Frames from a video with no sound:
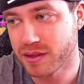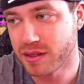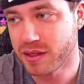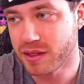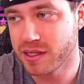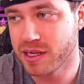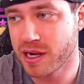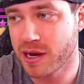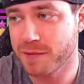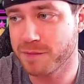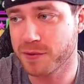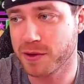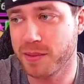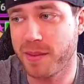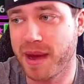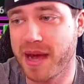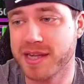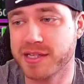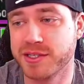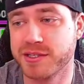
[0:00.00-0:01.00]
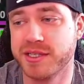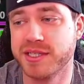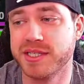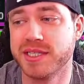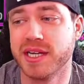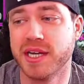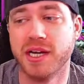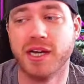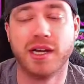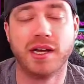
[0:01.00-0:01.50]
Now for the masteries,
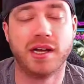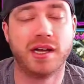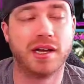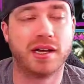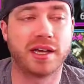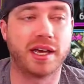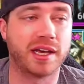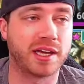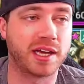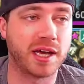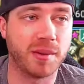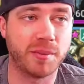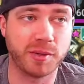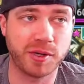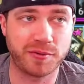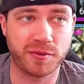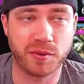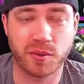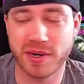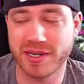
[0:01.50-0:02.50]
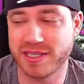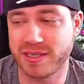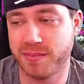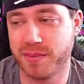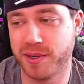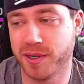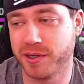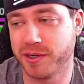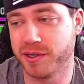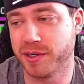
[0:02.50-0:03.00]
again, a couple different ways to
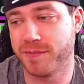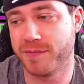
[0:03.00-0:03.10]
build her. If you